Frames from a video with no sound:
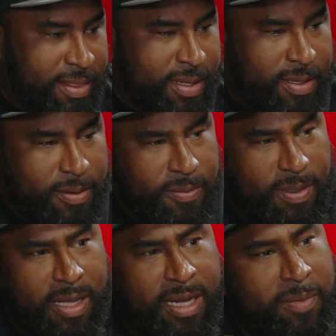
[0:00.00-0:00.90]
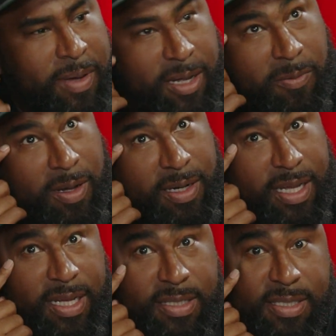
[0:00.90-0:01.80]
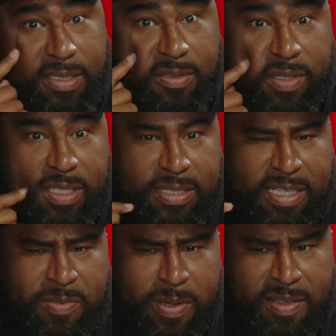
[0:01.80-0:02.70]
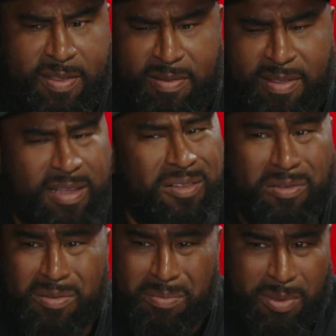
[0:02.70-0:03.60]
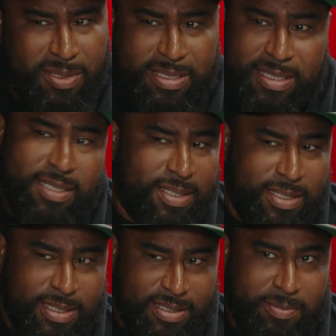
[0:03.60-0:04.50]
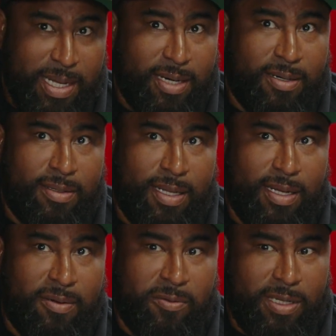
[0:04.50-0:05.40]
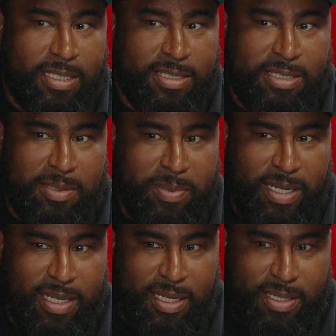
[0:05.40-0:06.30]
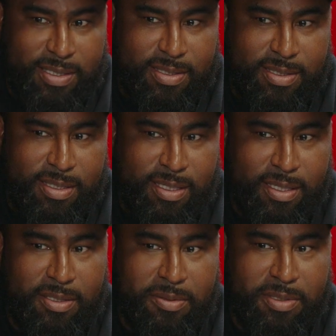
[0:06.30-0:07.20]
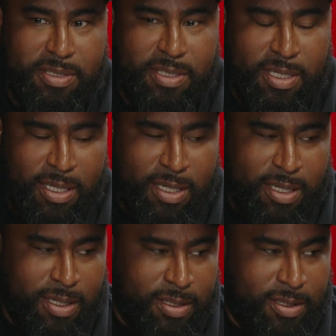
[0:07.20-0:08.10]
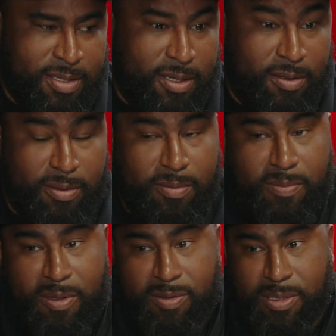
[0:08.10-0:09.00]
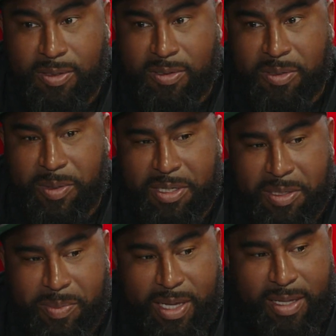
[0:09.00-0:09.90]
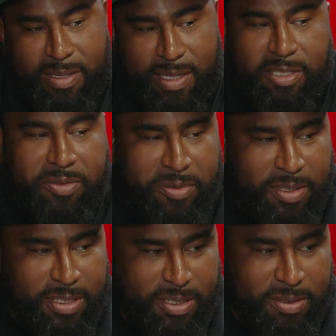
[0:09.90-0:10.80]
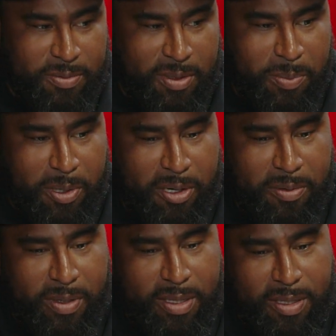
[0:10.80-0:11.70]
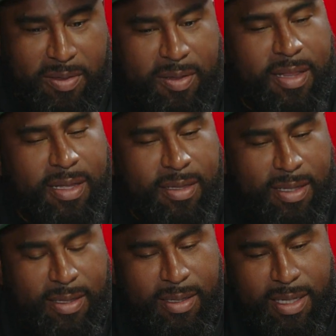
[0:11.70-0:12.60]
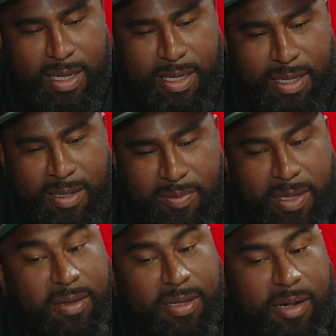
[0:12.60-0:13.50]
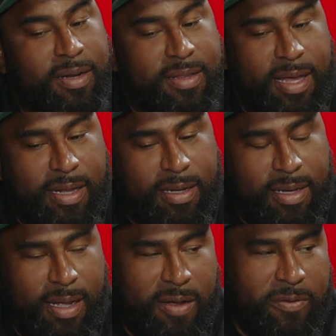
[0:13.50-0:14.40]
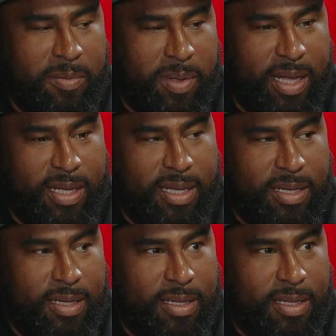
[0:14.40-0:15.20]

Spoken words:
think anybody wanting to get into the real estate space, single, multi, it doesn't matter. Like, relationship banking is huge. So those local community banks, they truly do want to partner with you. So I think that the key is, what you'll learn is that every bank